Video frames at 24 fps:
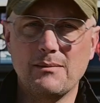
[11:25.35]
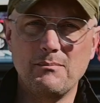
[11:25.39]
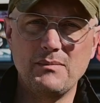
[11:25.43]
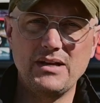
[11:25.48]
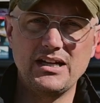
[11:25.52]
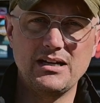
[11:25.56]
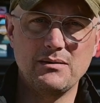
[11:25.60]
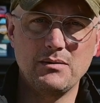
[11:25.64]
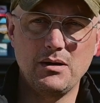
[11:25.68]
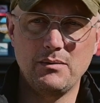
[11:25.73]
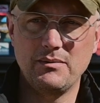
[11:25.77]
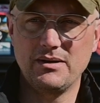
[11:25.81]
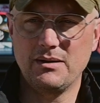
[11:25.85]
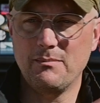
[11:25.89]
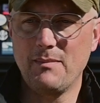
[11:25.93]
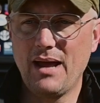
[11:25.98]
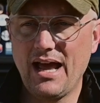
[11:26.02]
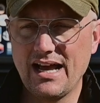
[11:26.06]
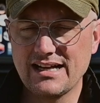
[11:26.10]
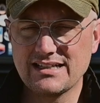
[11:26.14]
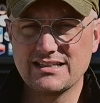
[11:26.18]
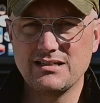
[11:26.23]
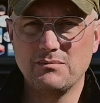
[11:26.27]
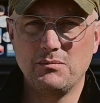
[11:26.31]
a minimum and a
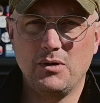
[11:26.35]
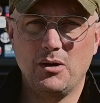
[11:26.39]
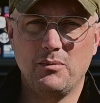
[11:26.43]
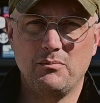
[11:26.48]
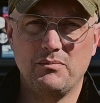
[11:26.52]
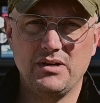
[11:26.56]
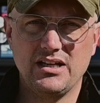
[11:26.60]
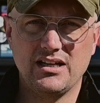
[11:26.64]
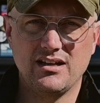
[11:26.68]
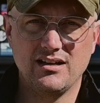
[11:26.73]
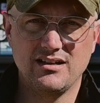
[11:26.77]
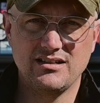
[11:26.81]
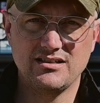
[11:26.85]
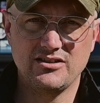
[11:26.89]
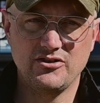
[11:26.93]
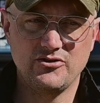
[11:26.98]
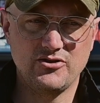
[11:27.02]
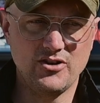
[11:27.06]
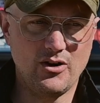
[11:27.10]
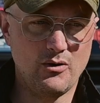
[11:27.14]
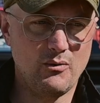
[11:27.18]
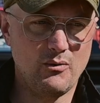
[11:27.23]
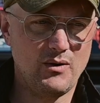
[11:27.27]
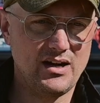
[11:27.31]
maximum because you
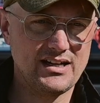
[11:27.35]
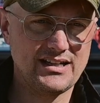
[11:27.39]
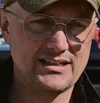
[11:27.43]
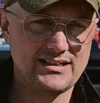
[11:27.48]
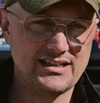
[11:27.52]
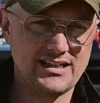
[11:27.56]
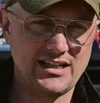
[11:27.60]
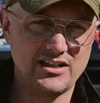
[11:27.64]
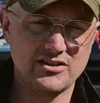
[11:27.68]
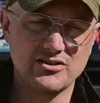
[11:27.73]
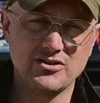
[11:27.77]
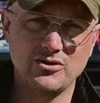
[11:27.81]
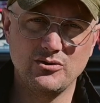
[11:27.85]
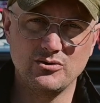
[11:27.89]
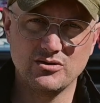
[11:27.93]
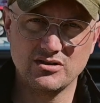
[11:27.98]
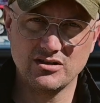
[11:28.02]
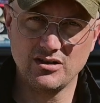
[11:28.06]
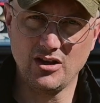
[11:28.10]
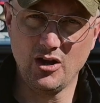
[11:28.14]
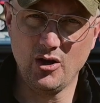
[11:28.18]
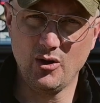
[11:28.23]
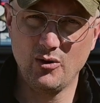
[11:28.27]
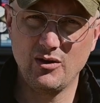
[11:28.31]
don't want it to get too
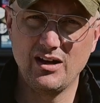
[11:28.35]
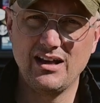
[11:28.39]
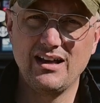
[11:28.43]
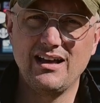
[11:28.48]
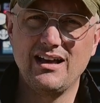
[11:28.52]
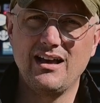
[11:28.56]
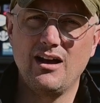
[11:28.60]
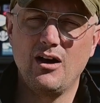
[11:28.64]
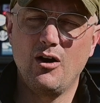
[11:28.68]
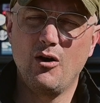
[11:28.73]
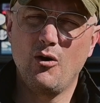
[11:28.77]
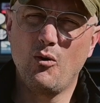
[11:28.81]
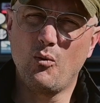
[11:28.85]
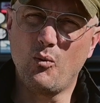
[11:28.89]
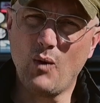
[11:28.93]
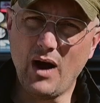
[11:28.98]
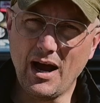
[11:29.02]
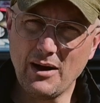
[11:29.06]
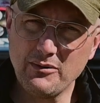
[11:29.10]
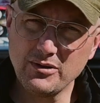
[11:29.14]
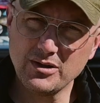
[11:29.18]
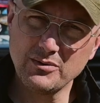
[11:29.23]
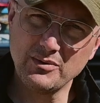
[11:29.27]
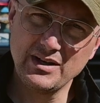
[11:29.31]
slow.
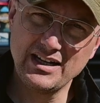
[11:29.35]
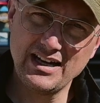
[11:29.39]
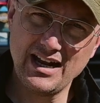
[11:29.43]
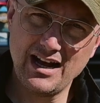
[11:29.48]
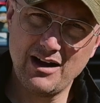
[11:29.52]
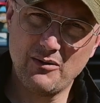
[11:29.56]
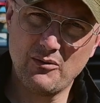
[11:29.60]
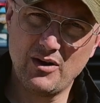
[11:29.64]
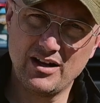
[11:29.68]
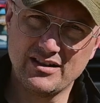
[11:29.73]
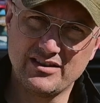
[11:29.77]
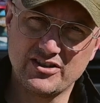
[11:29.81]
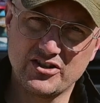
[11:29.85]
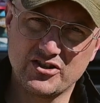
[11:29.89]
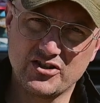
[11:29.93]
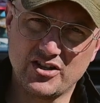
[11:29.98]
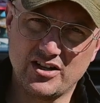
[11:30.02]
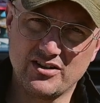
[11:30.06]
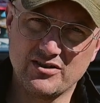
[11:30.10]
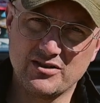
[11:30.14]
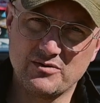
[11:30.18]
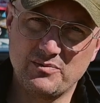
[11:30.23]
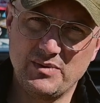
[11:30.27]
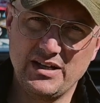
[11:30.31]
Why would we not want the
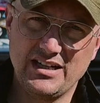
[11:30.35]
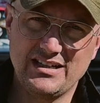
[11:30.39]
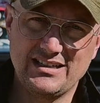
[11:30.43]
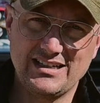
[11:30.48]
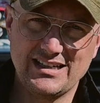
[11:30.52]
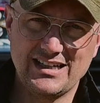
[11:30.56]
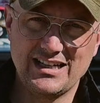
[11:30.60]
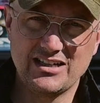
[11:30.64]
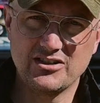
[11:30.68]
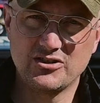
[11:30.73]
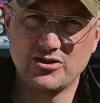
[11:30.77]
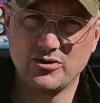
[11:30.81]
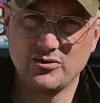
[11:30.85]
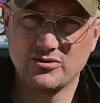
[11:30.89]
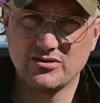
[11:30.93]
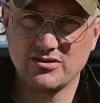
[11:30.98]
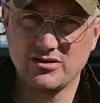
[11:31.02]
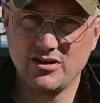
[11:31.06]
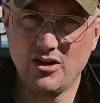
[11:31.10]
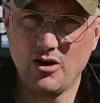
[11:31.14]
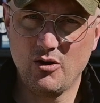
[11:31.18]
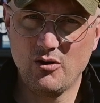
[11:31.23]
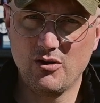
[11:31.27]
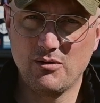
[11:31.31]
shutter speed to get too
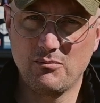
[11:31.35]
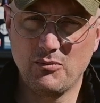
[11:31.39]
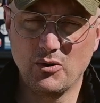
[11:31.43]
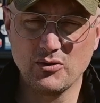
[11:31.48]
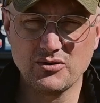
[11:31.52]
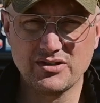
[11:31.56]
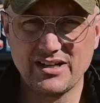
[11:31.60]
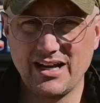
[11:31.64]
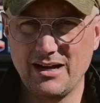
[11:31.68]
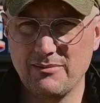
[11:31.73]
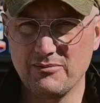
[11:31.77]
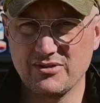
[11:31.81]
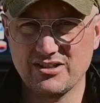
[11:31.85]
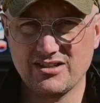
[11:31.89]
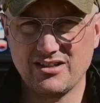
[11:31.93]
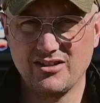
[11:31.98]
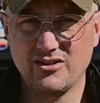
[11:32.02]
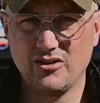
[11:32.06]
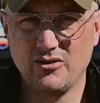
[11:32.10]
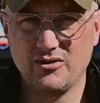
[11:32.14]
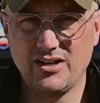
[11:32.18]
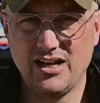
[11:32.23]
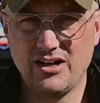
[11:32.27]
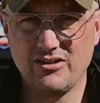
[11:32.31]
slow? Most cameras can
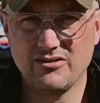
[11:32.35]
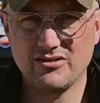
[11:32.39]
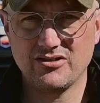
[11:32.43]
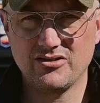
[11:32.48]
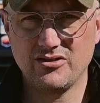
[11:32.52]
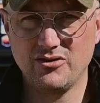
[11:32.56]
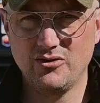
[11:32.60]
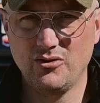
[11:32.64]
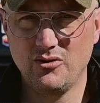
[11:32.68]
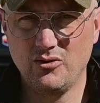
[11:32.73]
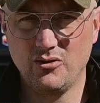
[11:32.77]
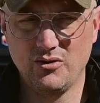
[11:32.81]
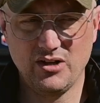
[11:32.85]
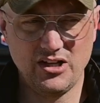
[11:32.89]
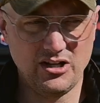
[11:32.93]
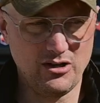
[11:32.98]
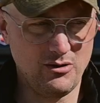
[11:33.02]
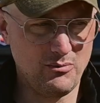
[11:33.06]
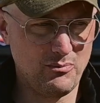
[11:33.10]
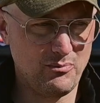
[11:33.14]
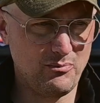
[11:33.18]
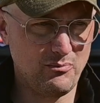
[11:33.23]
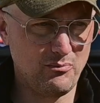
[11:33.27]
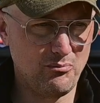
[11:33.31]
go down to,
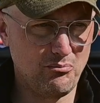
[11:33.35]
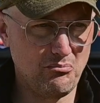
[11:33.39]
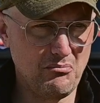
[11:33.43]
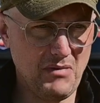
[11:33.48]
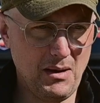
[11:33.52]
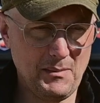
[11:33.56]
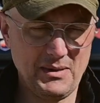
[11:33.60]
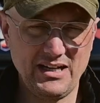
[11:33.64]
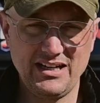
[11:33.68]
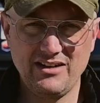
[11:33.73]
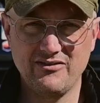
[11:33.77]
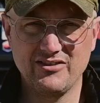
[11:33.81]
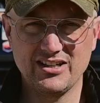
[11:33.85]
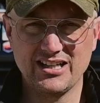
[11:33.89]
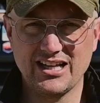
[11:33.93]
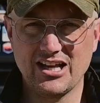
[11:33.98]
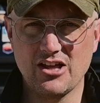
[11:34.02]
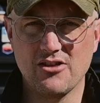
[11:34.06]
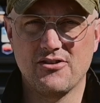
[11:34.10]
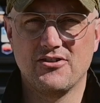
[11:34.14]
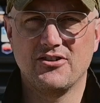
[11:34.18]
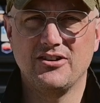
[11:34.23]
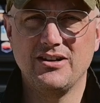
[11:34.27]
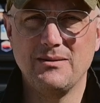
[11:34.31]
even like a
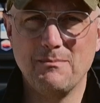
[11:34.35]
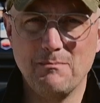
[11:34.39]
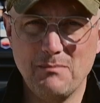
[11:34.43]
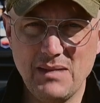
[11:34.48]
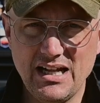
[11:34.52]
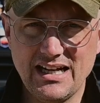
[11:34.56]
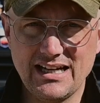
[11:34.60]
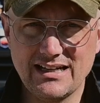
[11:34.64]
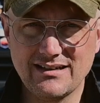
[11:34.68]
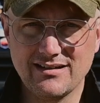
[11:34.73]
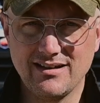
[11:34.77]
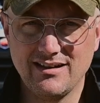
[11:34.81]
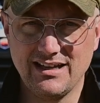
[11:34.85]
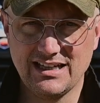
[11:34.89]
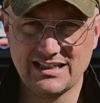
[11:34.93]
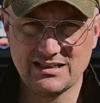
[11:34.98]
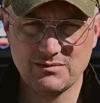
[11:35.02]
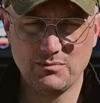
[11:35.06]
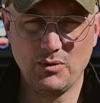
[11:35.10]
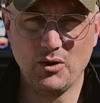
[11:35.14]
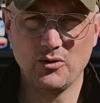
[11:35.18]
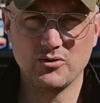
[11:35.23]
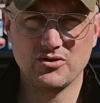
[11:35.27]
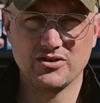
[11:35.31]
30-minute
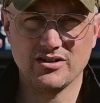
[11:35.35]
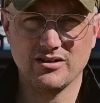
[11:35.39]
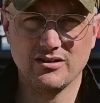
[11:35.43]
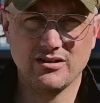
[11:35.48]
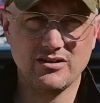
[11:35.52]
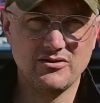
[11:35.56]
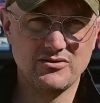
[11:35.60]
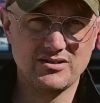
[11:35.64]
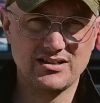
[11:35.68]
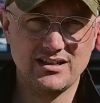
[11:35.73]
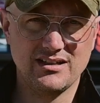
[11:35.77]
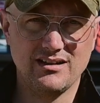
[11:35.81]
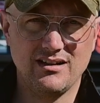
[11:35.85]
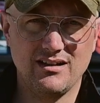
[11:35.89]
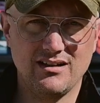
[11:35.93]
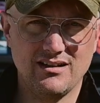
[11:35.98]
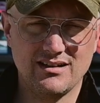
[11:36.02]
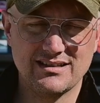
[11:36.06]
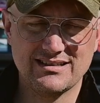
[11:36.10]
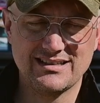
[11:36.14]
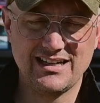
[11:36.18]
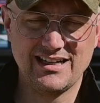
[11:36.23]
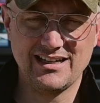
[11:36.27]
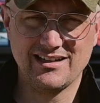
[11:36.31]
exposure using
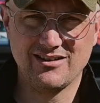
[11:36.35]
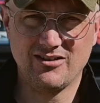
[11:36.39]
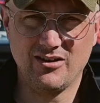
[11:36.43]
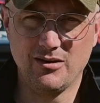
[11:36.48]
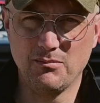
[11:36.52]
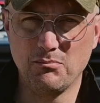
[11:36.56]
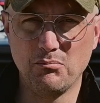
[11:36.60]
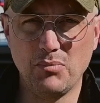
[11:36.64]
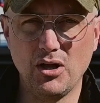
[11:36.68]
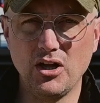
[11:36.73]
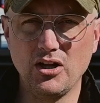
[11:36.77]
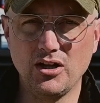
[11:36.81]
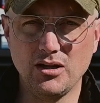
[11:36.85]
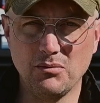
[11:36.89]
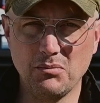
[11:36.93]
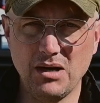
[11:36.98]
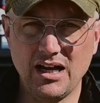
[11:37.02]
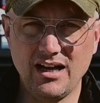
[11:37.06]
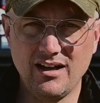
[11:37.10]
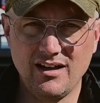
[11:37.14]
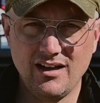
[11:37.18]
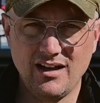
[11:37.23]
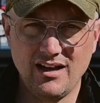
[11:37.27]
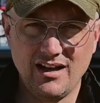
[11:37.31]
a setting called bulb
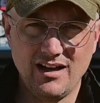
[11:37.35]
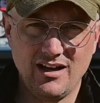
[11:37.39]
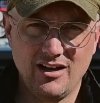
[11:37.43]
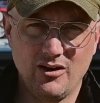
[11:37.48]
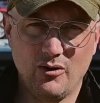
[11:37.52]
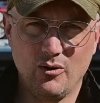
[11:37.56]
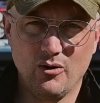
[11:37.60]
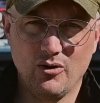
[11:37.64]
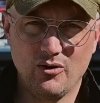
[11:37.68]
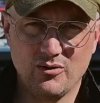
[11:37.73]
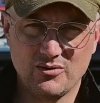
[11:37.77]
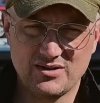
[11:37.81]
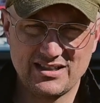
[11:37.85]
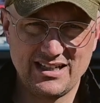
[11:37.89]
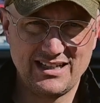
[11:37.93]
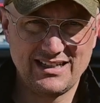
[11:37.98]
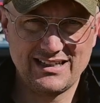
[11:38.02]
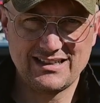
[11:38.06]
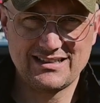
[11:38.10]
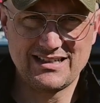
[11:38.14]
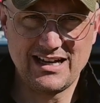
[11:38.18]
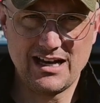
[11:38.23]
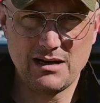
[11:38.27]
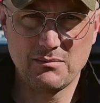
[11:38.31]
or setting
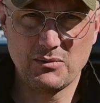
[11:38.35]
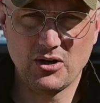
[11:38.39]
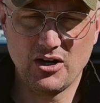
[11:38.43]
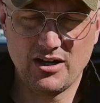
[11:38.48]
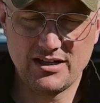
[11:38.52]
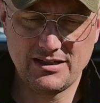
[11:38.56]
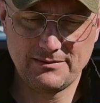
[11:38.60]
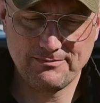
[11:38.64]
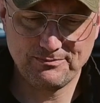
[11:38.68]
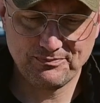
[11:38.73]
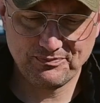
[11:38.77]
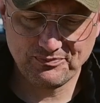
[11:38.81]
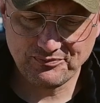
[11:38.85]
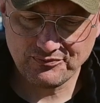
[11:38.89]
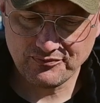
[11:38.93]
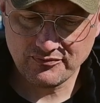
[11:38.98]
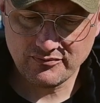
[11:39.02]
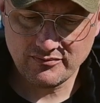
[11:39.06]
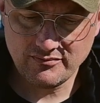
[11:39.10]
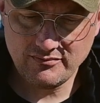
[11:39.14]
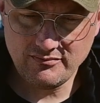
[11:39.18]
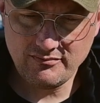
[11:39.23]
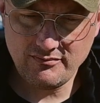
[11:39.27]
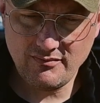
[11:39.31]
a timer on it.
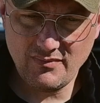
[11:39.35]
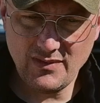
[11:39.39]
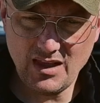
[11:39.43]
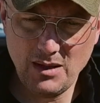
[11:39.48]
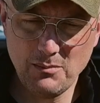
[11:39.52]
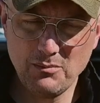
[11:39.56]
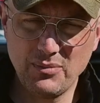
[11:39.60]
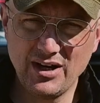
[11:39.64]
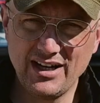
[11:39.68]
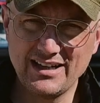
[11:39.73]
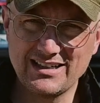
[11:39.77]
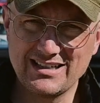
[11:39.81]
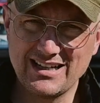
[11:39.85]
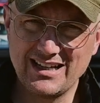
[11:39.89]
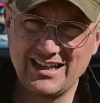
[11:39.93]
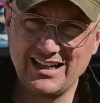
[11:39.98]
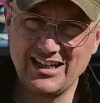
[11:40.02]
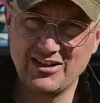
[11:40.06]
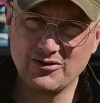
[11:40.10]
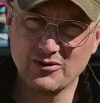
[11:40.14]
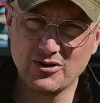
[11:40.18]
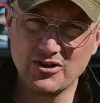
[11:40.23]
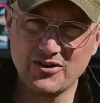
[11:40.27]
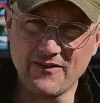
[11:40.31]
But
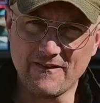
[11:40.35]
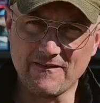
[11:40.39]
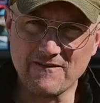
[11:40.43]
in order to